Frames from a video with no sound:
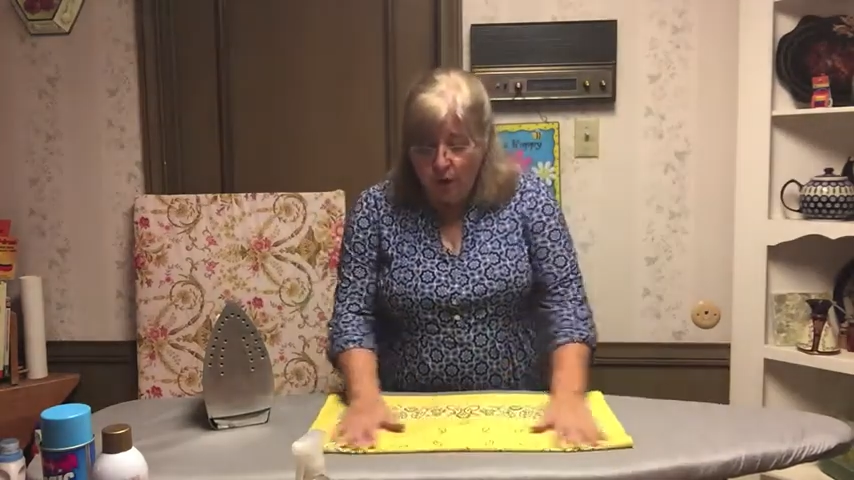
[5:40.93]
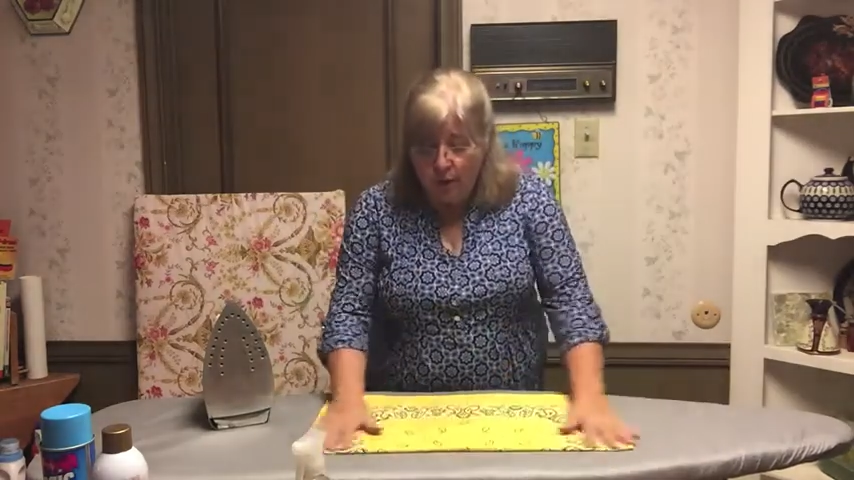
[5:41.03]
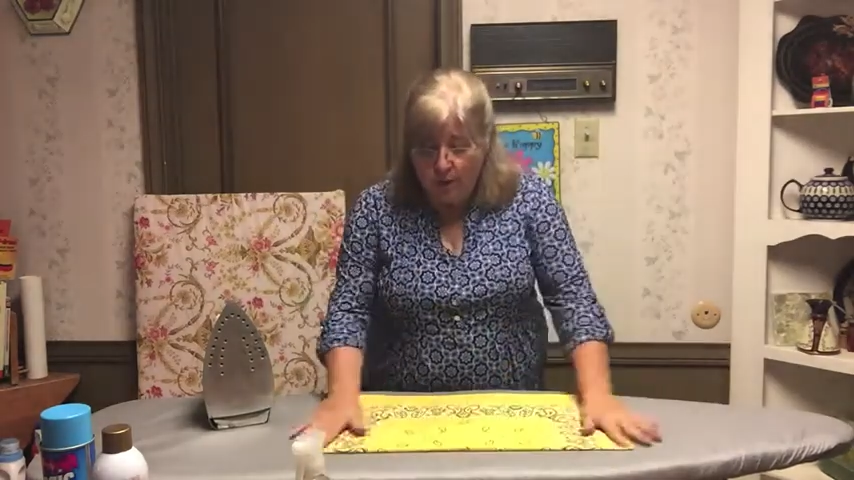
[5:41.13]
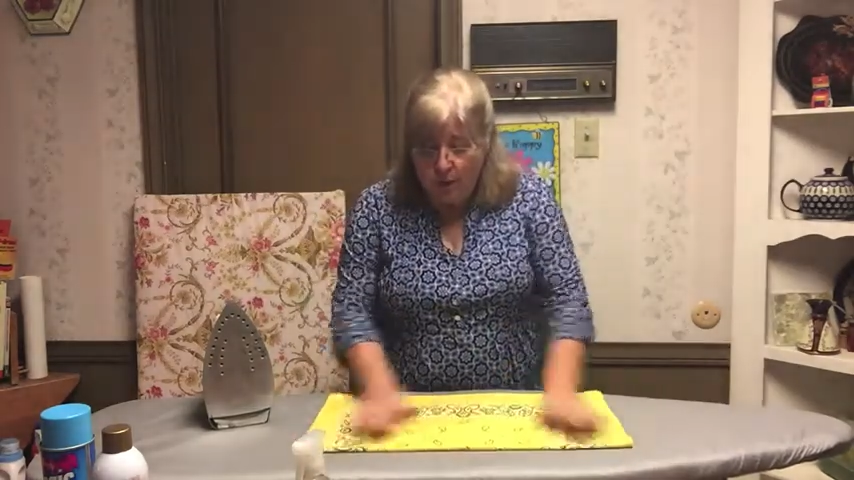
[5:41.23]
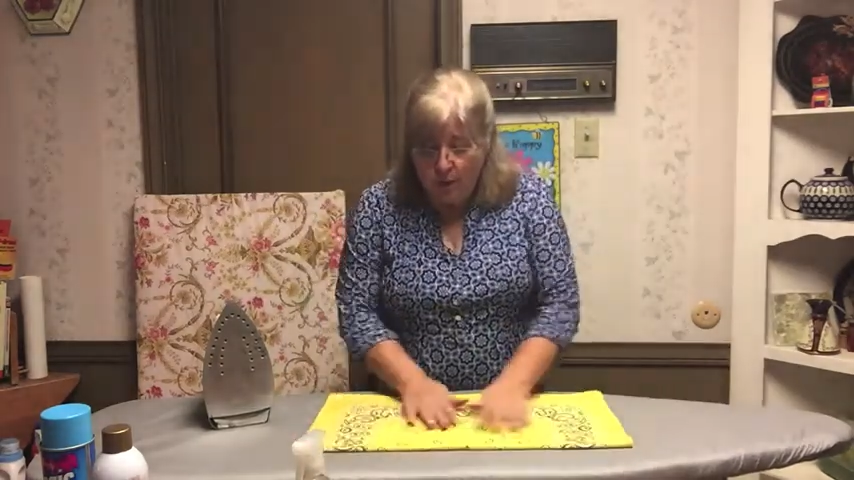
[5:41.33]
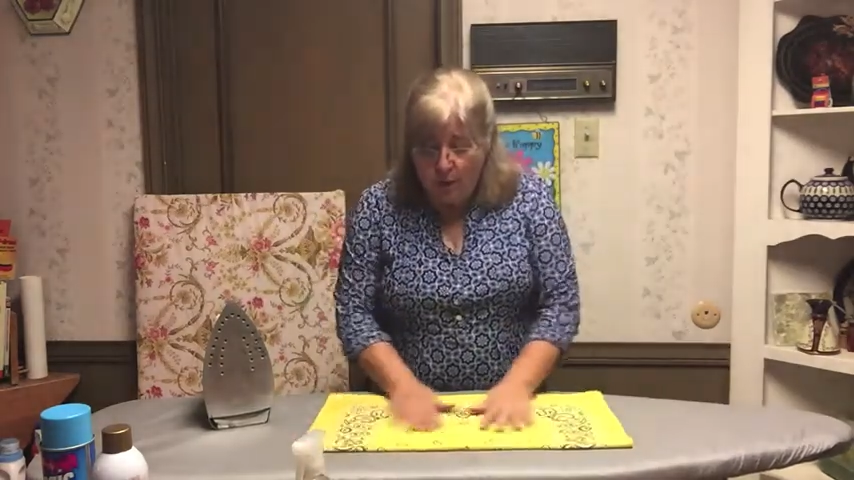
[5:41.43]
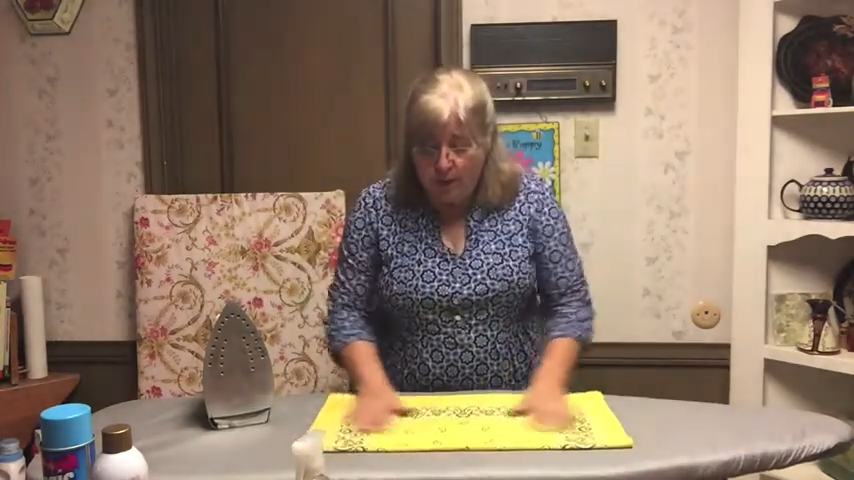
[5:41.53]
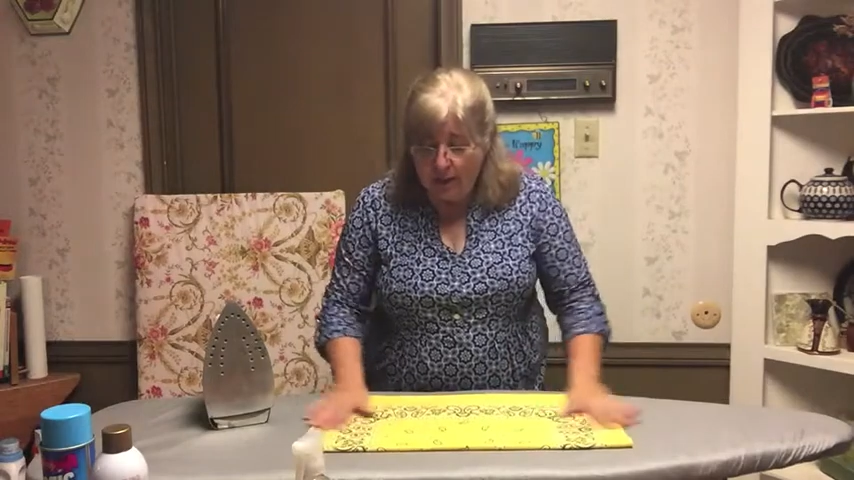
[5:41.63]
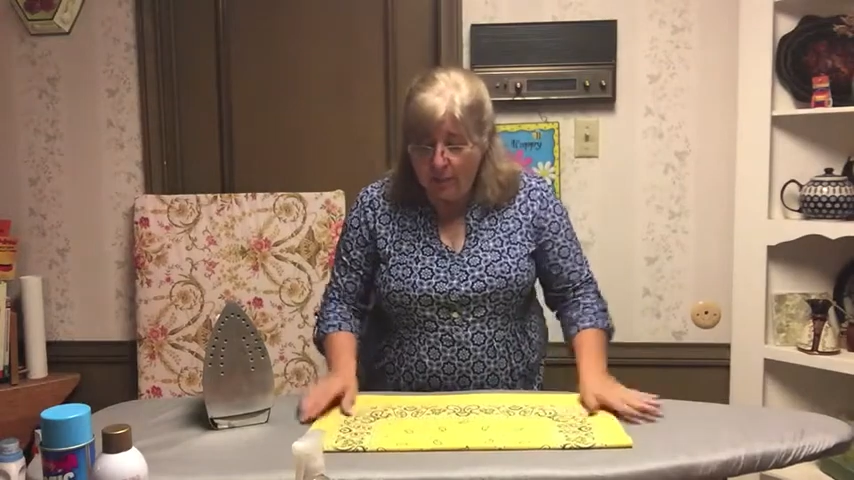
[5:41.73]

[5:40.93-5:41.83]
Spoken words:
the fabric on the